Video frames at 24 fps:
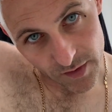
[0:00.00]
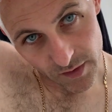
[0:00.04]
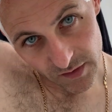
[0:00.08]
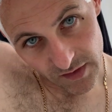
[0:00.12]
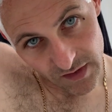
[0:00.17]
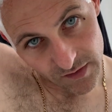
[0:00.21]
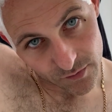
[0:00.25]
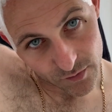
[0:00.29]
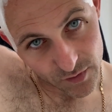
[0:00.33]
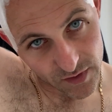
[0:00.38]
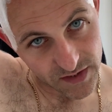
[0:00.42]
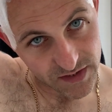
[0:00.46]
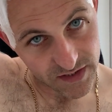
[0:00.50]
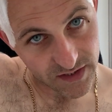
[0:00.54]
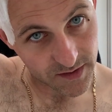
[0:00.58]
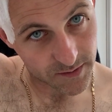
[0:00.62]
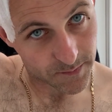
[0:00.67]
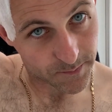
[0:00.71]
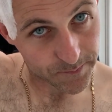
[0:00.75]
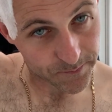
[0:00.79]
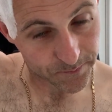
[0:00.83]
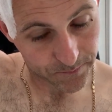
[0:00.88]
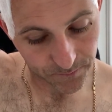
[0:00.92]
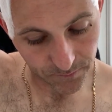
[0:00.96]
the leaf razor.
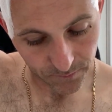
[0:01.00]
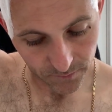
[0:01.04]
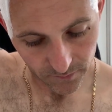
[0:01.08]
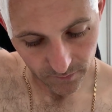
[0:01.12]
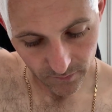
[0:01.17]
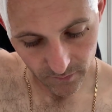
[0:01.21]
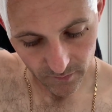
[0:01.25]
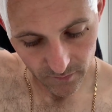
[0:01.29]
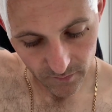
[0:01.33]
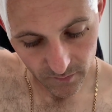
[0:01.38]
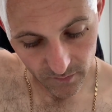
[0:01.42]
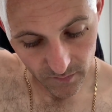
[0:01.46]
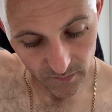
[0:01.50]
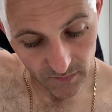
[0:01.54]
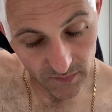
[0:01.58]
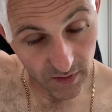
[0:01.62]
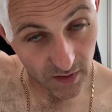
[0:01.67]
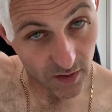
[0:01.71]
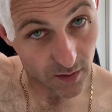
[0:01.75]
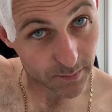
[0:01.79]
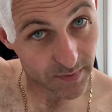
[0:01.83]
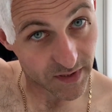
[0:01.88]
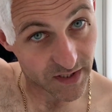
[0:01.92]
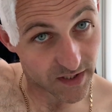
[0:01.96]

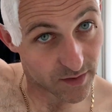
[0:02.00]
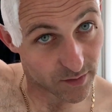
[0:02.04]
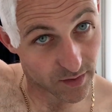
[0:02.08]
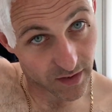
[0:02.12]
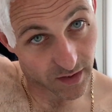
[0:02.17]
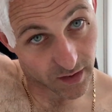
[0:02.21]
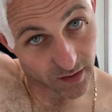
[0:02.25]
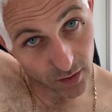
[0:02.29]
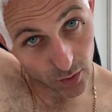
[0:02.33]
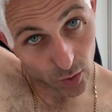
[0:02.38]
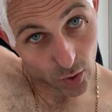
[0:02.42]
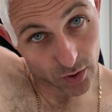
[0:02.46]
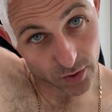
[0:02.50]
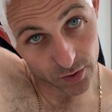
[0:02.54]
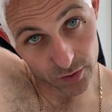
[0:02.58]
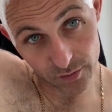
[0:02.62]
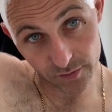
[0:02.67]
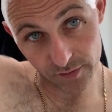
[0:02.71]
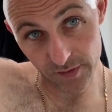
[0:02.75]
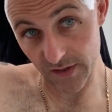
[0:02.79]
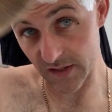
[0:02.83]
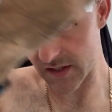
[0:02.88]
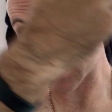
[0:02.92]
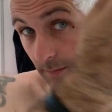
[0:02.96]
Now, I've been hearing a lot of
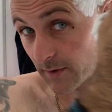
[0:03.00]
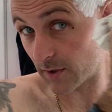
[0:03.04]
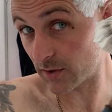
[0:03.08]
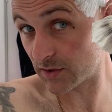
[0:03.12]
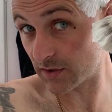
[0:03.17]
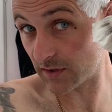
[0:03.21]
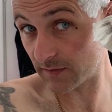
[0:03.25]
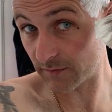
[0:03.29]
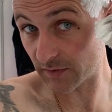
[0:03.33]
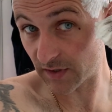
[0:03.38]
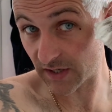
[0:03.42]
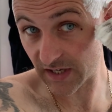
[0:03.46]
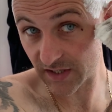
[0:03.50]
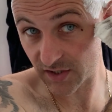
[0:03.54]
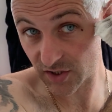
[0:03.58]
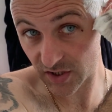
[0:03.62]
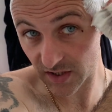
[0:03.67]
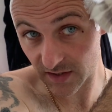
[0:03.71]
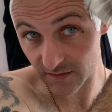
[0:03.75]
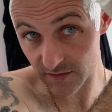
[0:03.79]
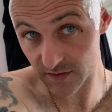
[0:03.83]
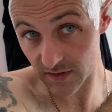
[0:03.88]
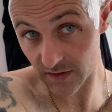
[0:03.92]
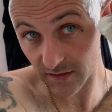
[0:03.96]
good things about it for head
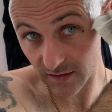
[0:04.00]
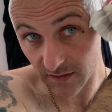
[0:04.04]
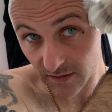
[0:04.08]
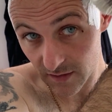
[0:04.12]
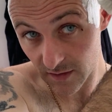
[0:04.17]
shaves.